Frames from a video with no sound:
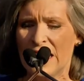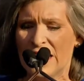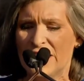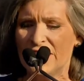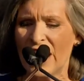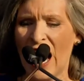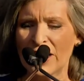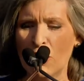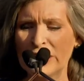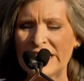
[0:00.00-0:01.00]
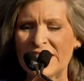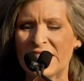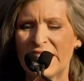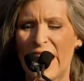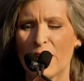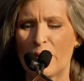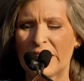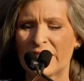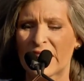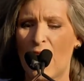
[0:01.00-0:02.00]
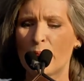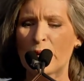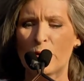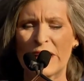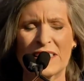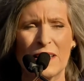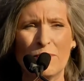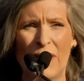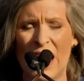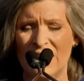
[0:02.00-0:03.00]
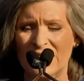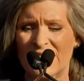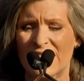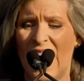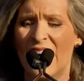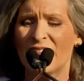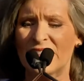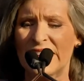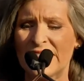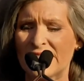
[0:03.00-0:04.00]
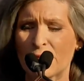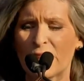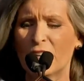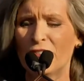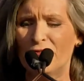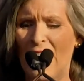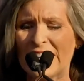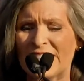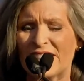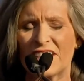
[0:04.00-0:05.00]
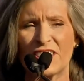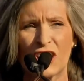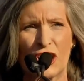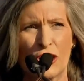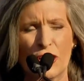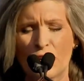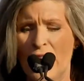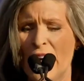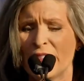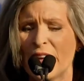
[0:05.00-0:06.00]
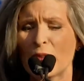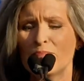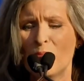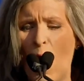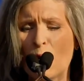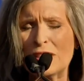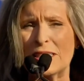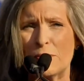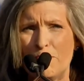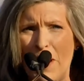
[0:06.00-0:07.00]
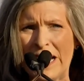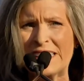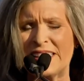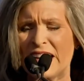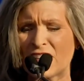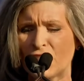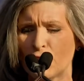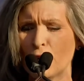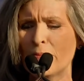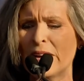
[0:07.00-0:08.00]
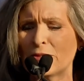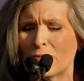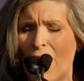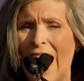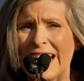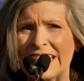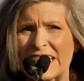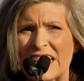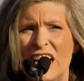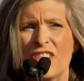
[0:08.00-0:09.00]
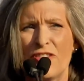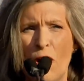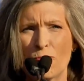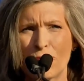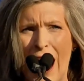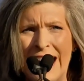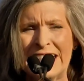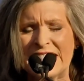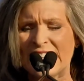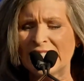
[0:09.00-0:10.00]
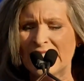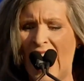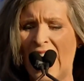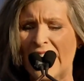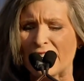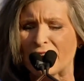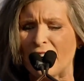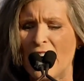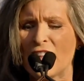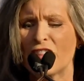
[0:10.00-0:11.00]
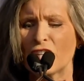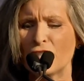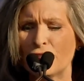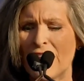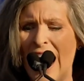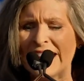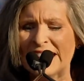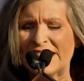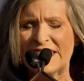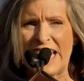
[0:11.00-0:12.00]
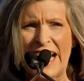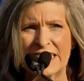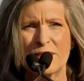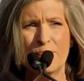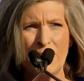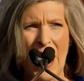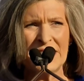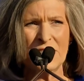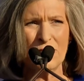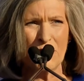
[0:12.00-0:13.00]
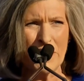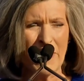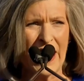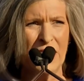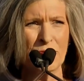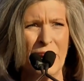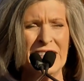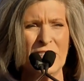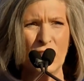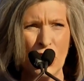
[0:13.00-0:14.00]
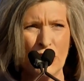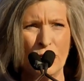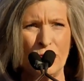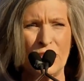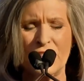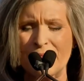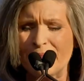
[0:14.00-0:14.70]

Not only today, but in the coming weeks and months, as Israel fights to secure their most basic human right, the right to life, the United States must remain resolute.